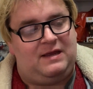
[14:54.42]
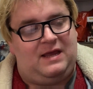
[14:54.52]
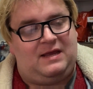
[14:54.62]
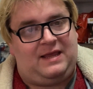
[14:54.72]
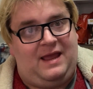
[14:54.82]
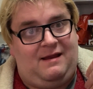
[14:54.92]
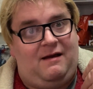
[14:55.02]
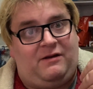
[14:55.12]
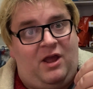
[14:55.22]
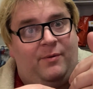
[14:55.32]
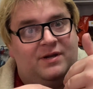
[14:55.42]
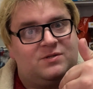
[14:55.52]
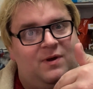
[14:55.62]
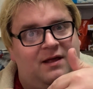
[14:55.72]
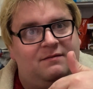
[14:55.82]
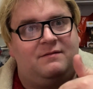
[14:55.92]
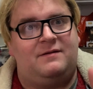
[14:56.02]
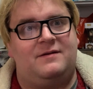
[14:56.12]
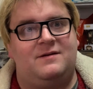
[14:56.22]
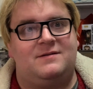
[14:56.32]
are going as well.
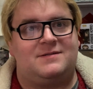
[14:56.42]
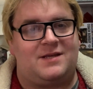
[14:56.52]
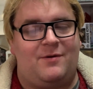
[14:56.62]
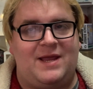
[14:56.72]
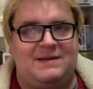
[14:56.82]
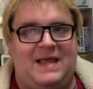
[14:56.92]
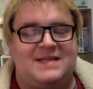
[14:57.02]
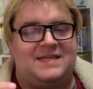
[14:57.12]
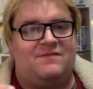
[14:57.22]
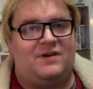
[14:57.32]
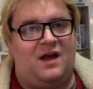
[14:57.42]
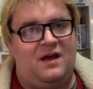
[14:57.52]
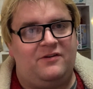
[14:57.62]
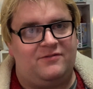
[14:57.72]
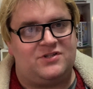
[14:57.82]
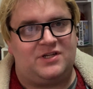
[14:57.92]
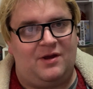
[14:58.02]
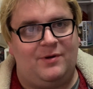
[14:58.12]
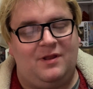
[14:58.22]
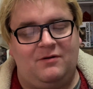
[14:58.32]
So it gets even harder as you
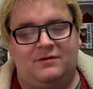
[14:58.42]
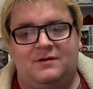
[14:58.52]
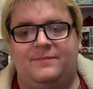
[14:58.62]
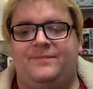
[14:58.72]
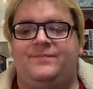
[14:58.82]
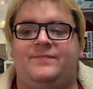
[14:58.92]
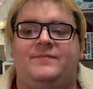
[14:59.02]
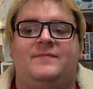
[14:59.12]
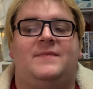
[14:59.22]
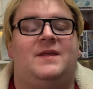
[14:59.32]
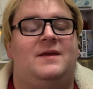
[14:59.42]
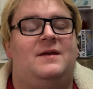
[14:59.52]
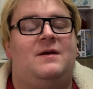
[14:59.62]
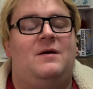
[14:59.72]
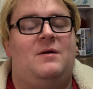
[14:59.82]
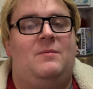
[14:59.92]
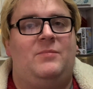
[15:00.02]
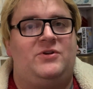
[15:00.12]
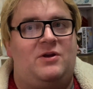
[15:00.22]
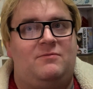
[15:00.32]
go along.
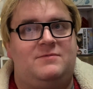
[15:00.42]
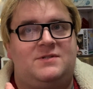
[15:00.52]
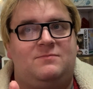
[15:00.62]
But don't